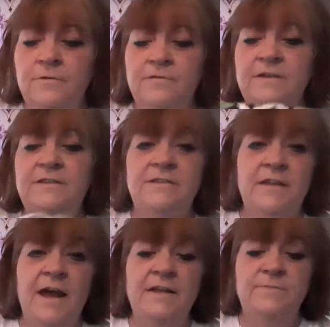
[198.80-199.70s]
this is the
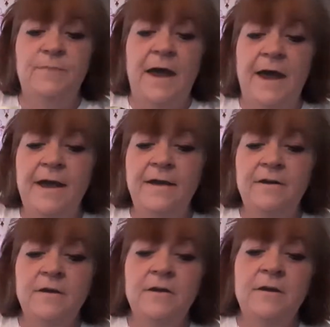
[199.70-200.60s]
last bag.
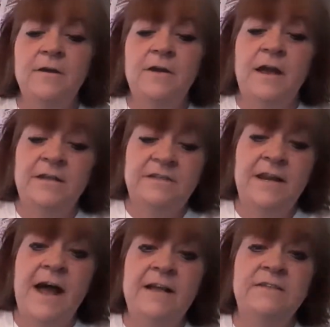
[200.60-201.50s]
It's a
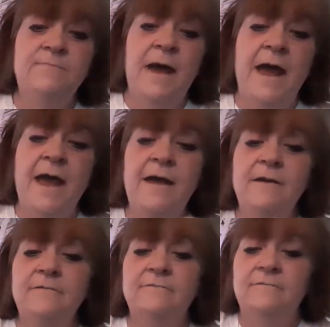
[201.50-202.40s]
nice bag
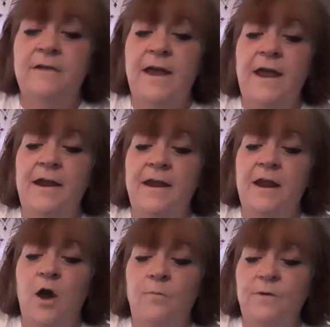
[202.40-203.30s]
and it
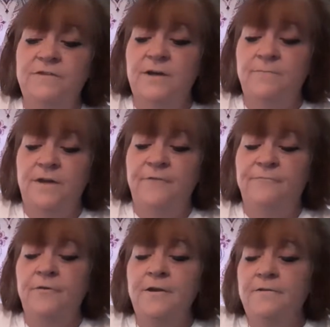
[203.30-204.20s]
opens up
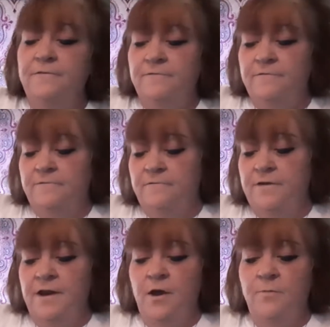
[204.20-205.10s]
different
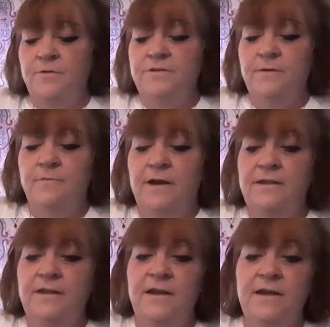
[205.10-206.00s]
it opens up like
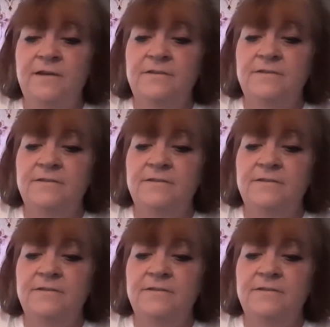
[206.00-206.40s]
this.